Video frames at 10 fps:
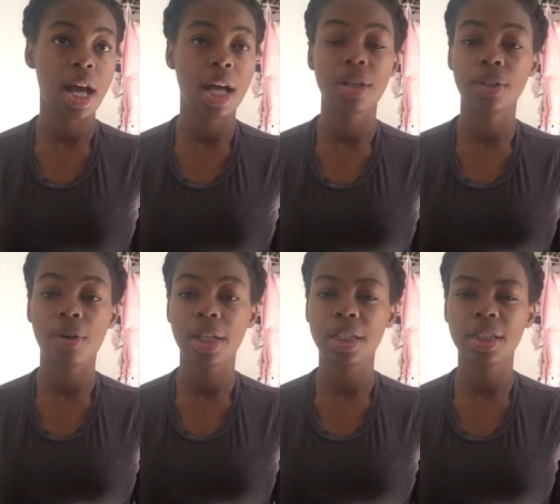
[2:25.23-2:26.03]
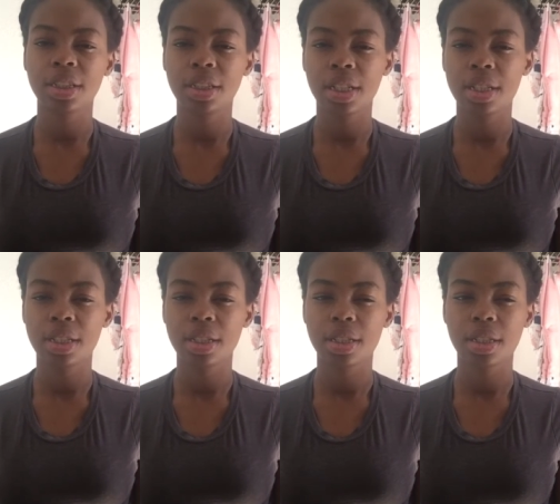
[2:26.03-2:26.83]
I don't know, I think it's
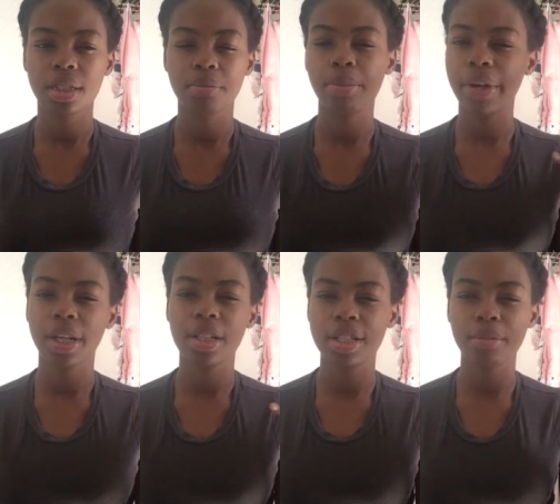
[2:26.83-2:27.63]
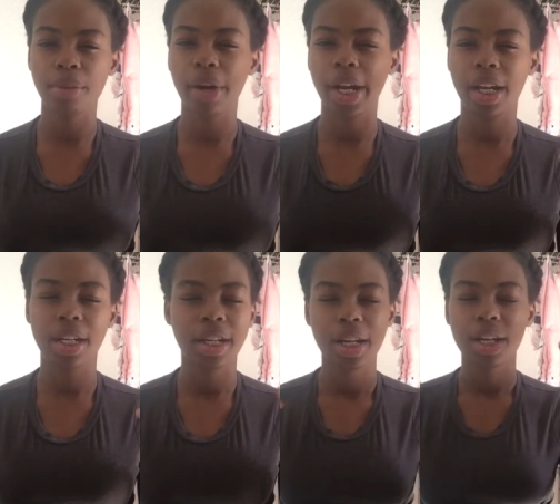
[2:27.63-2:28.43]
just pregnancy
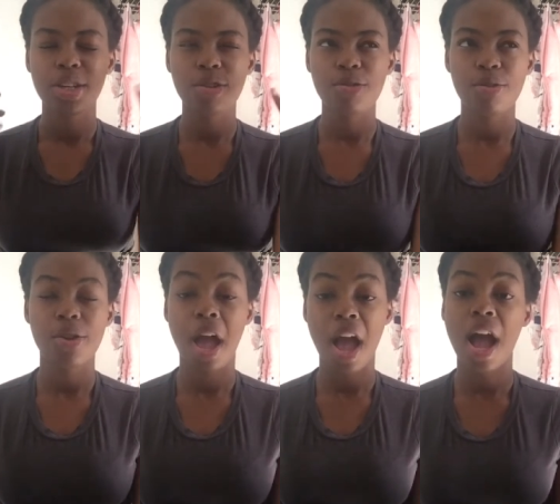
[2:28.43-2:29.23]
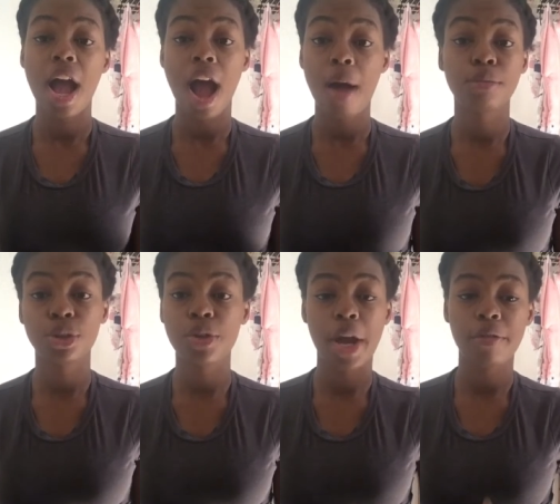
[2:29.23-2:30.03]
brain. You I'm
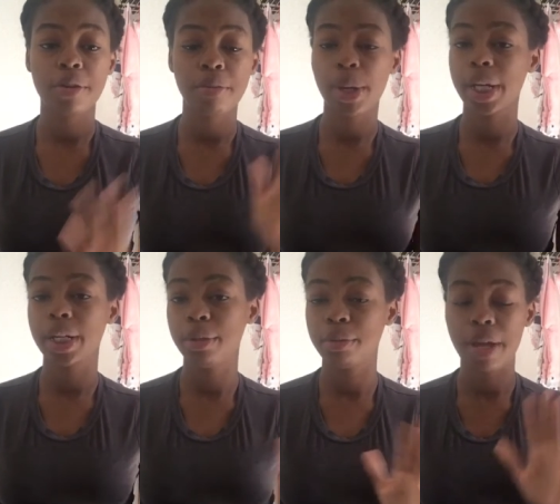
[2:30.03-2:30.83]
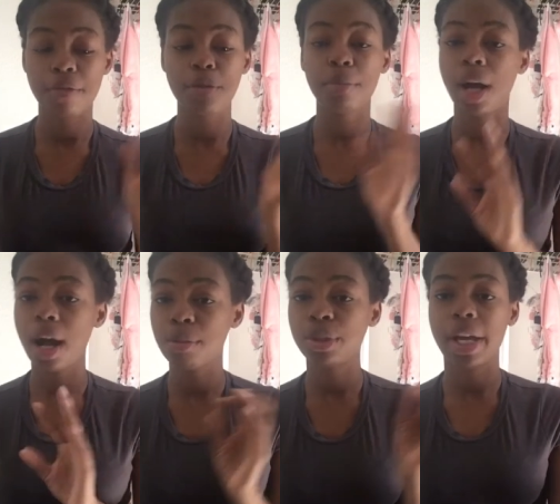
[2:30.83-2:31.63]
sure every pregnant every
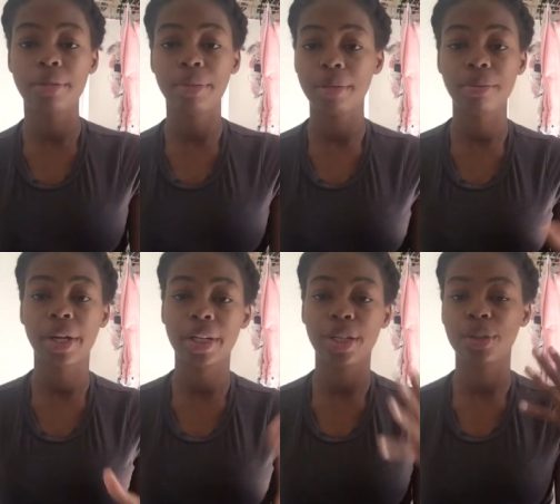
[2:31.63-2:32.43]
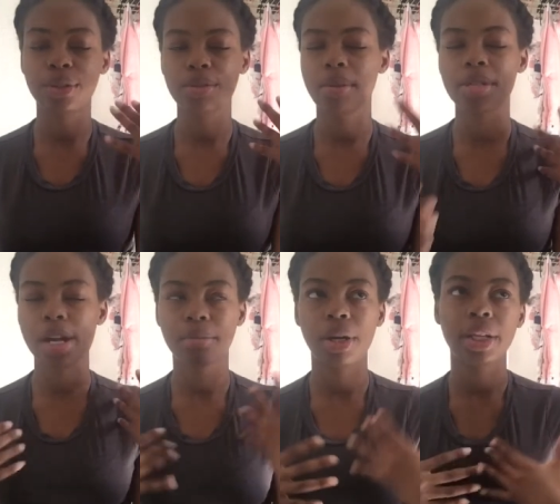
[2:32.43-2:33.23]
mom that been pregnant knows what I'm
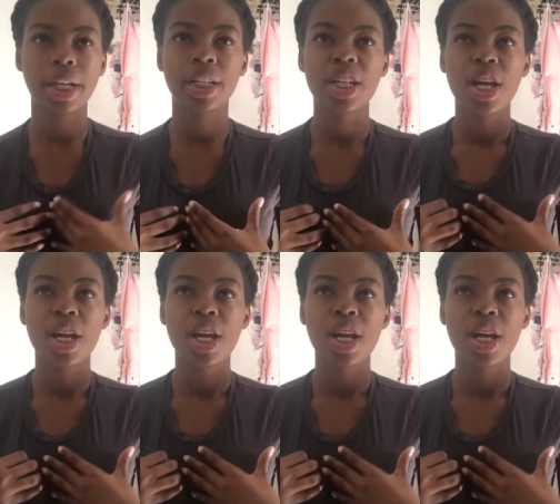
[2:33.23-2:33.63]
talking about. Like